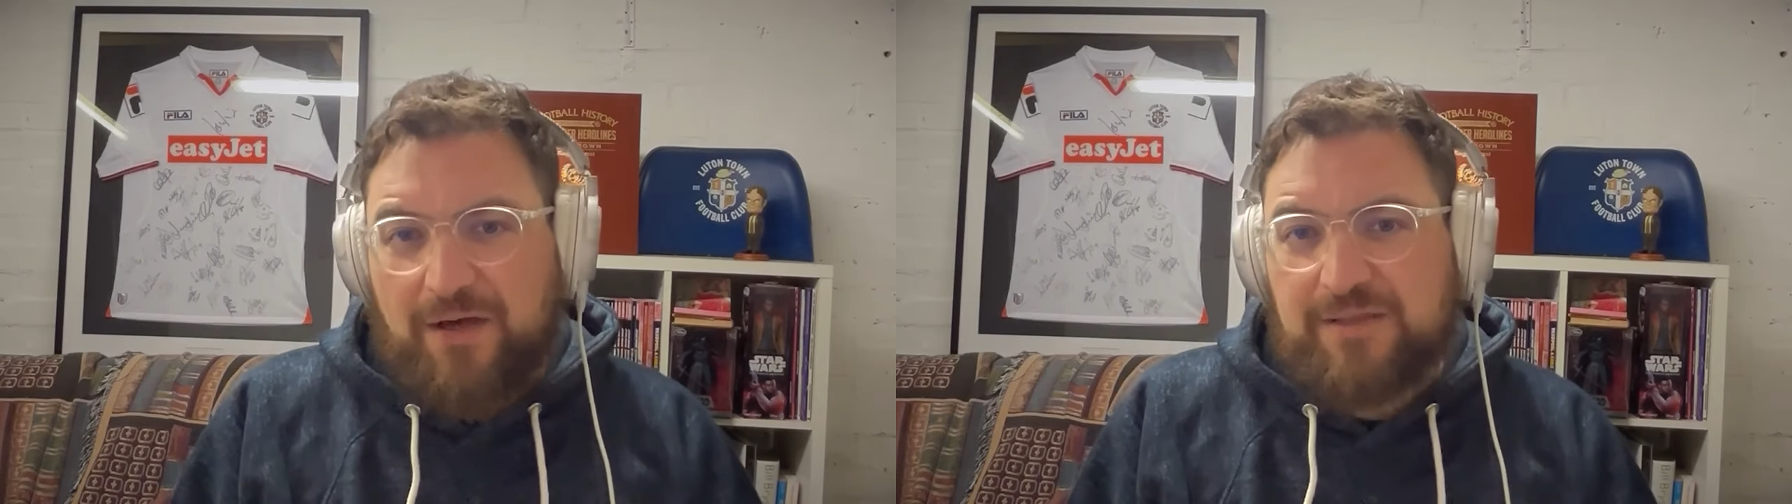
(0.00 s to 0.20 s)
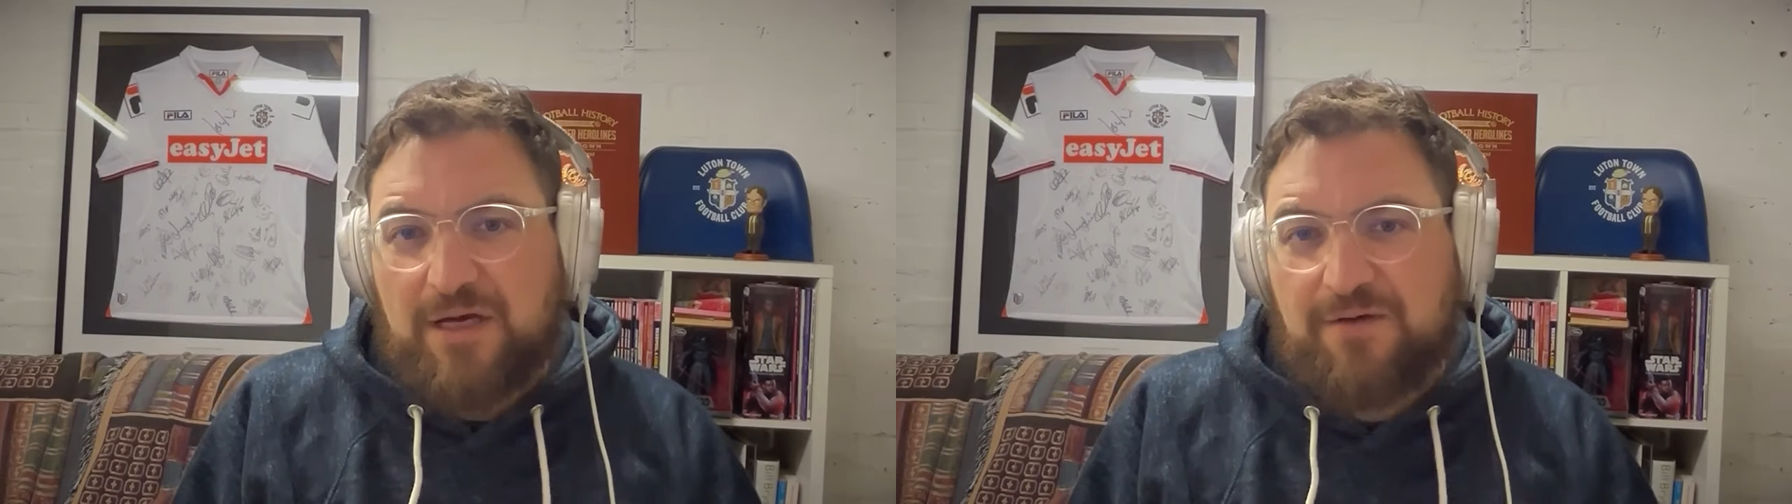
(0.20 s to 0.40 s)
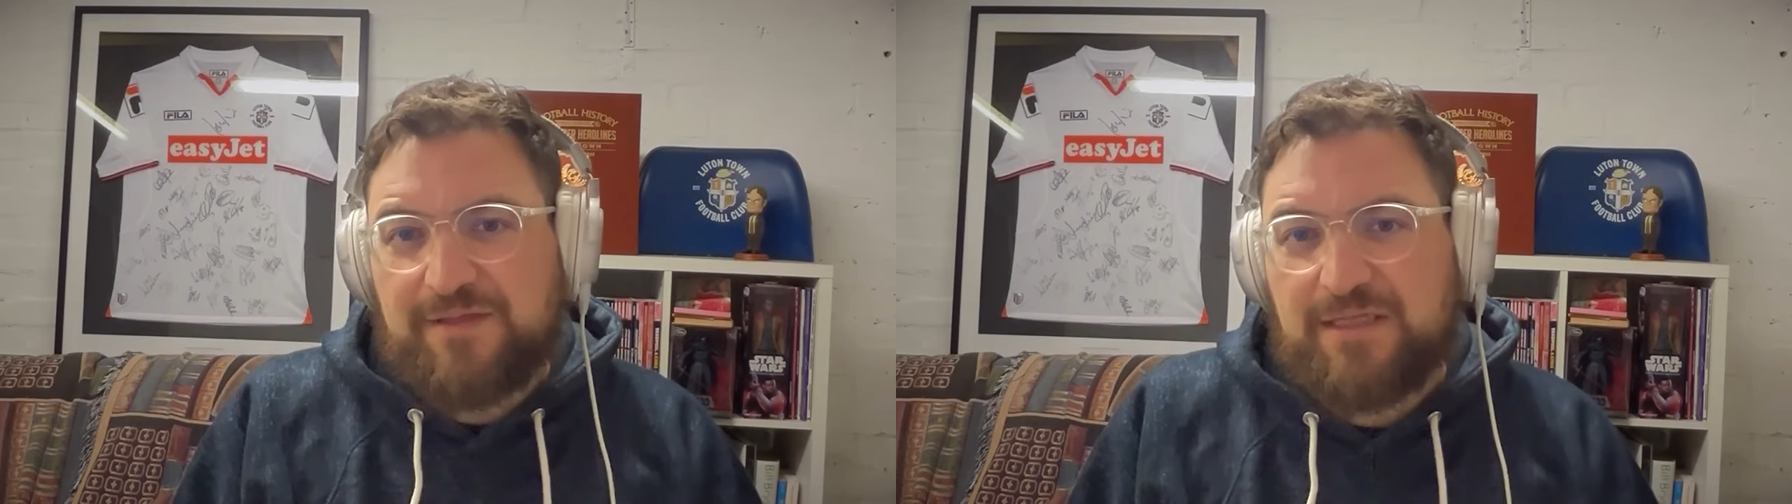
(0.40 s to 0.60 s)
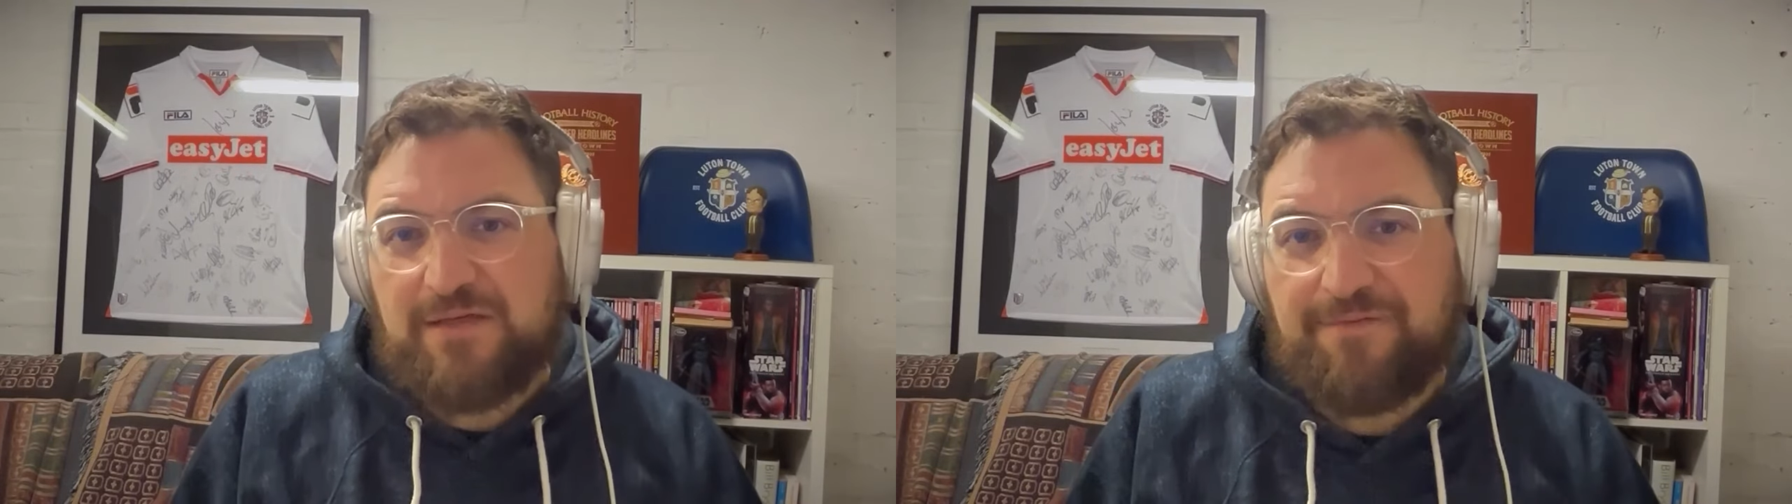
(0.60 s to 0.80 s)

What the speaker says: ourselves into